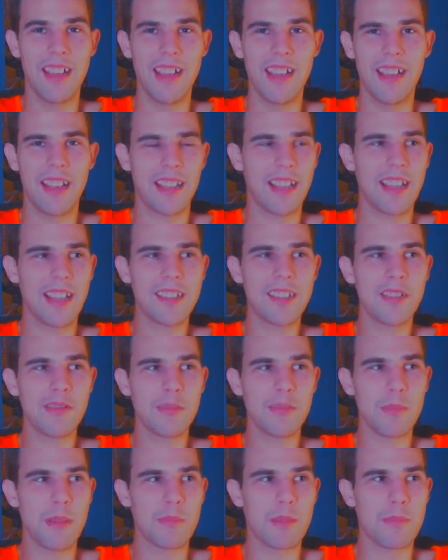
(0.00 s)
Like, I still
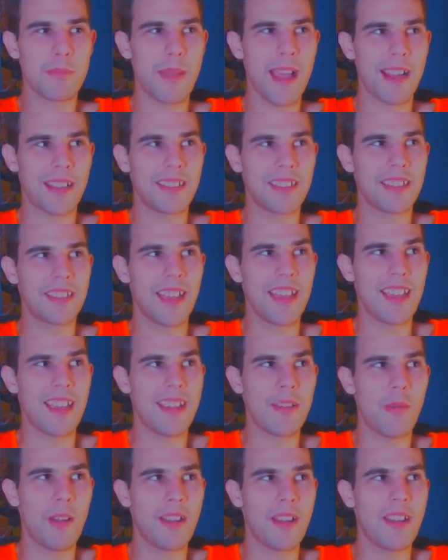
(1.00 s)
remember back in the day
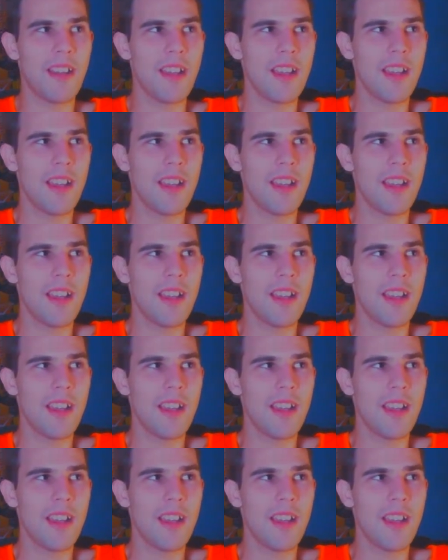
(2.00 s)
when